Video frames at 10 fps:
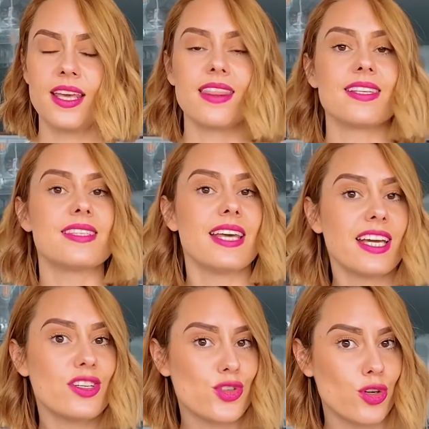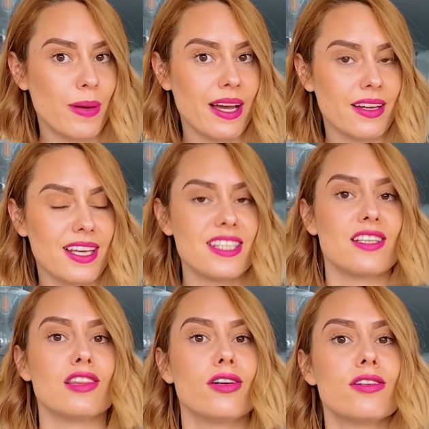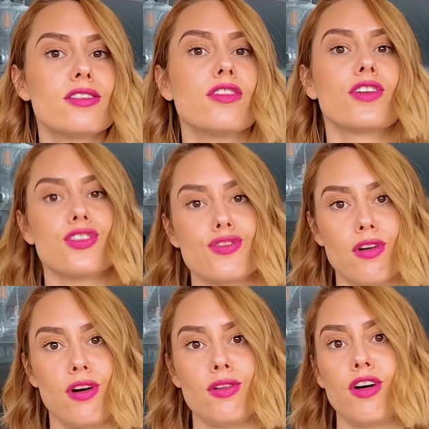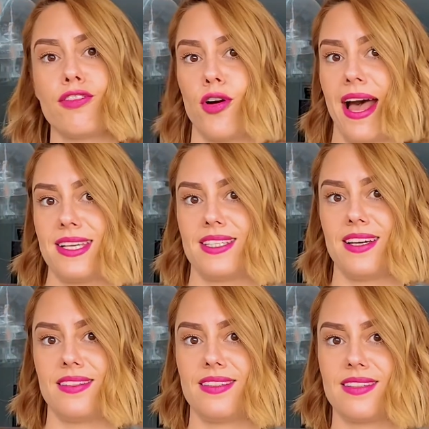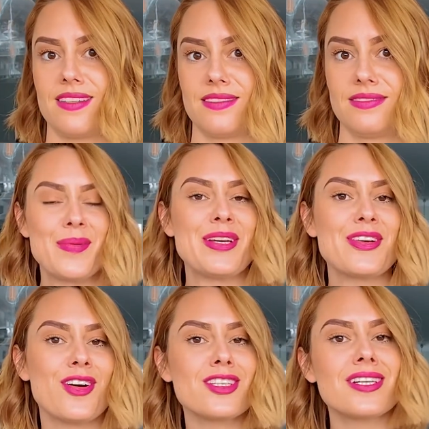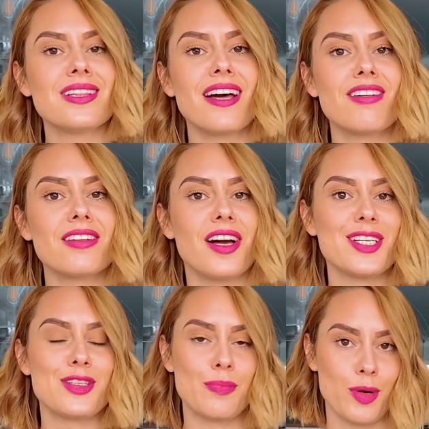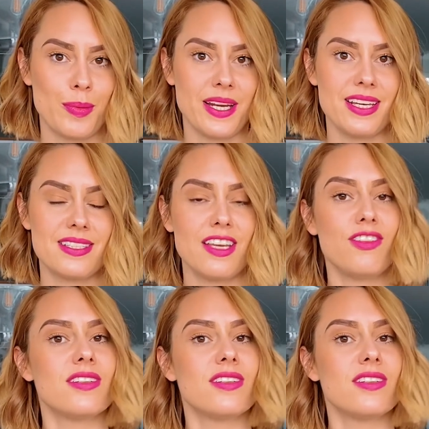The second drawback is the loss of control of your assets. When you cross-collateralise your properties, if you